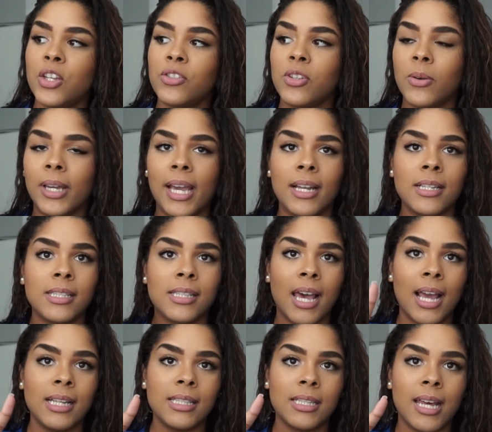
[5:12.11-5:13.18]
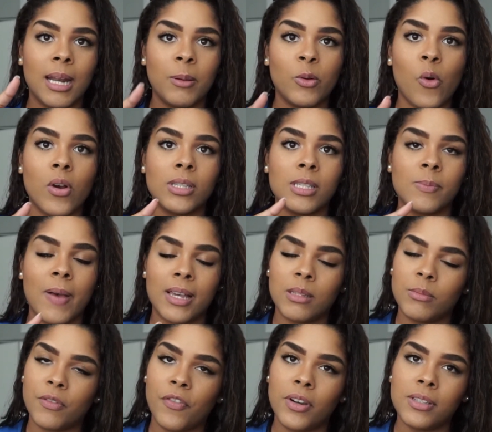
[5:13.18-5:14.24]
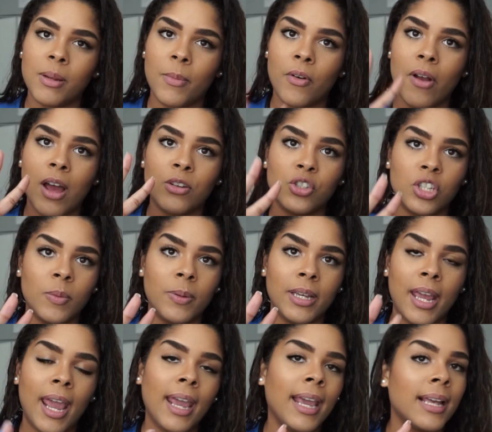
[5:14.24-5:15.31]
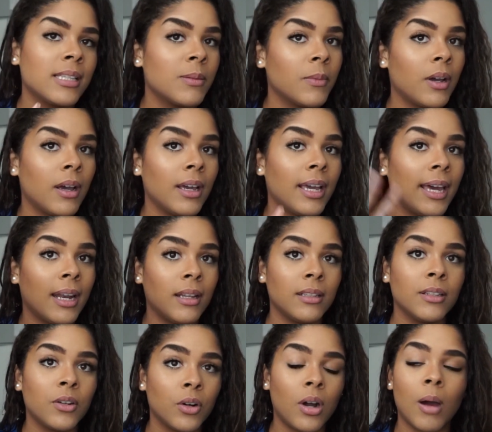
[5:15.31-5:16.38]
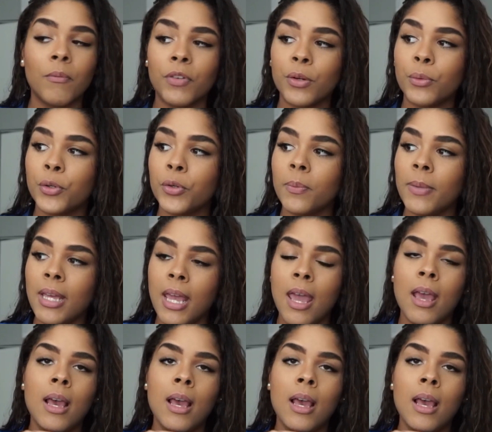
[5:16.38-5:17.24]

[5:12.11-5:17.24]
So again, science and anatomy courses passing the first time around. GPA, get a little comfort room.